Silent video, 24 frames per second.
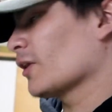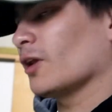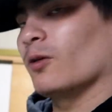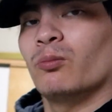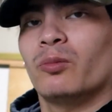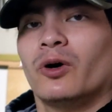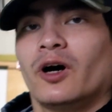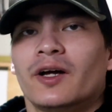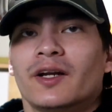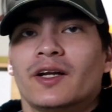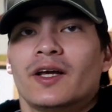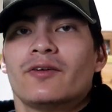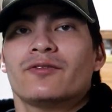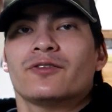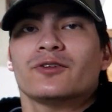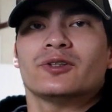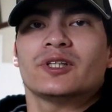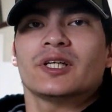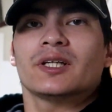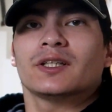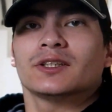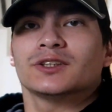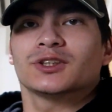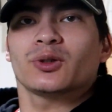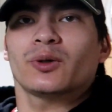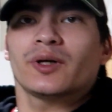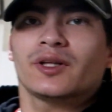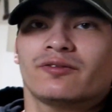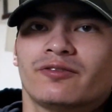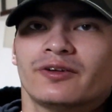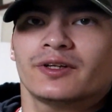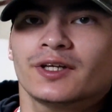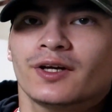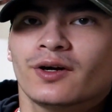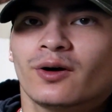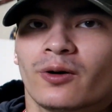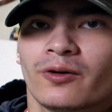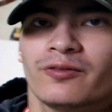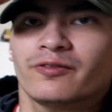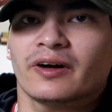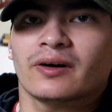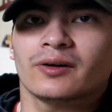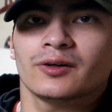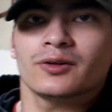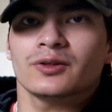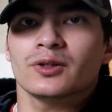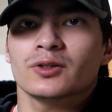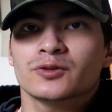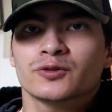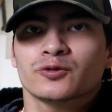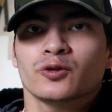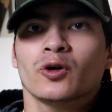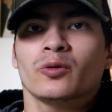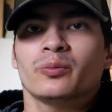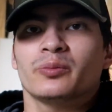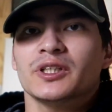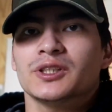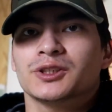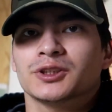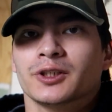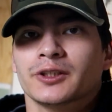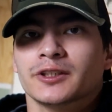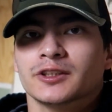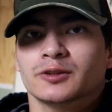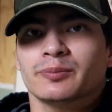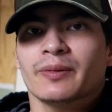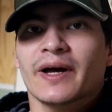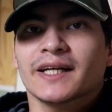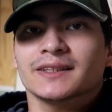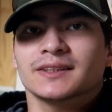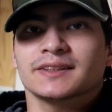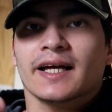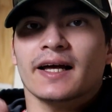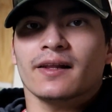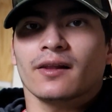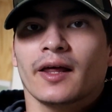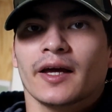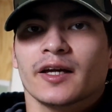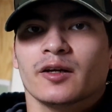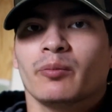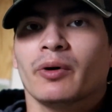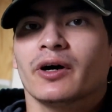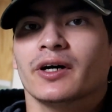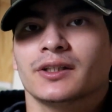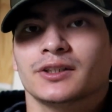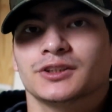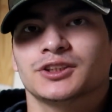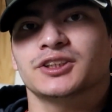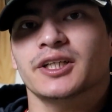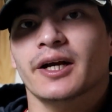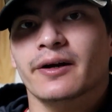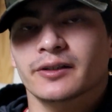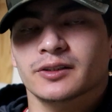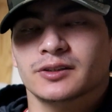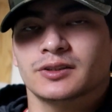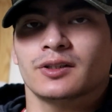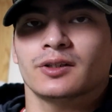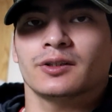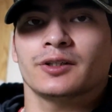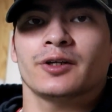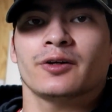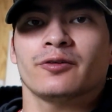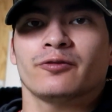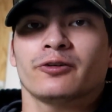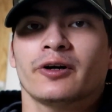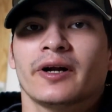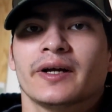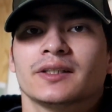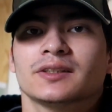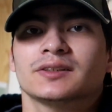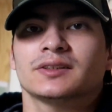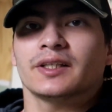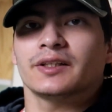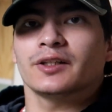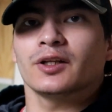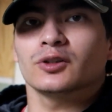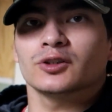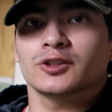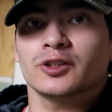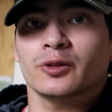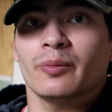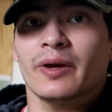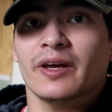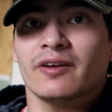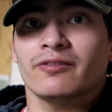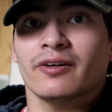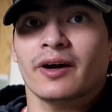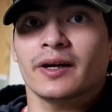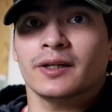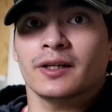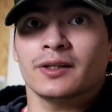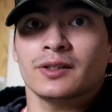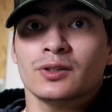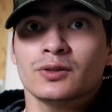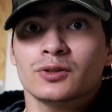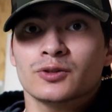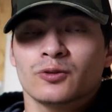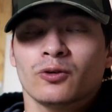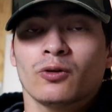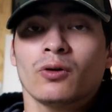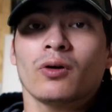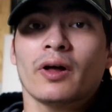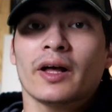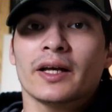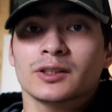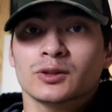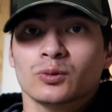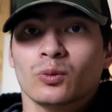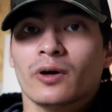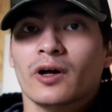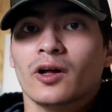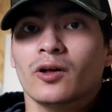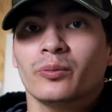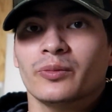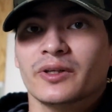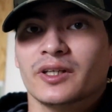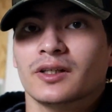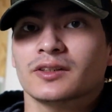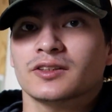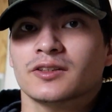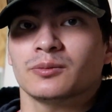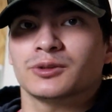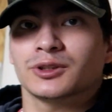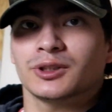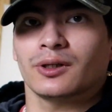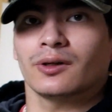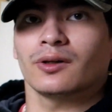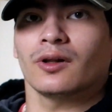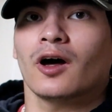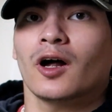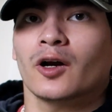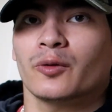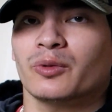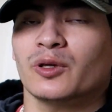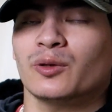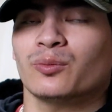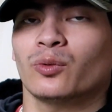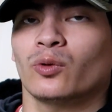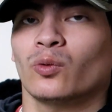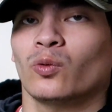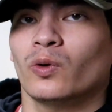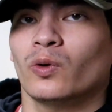But if you did enjoy the video or found it useful, be sure to smash that like button, share it to your friends and those who may find it useful as well, because I'm sure a lot of people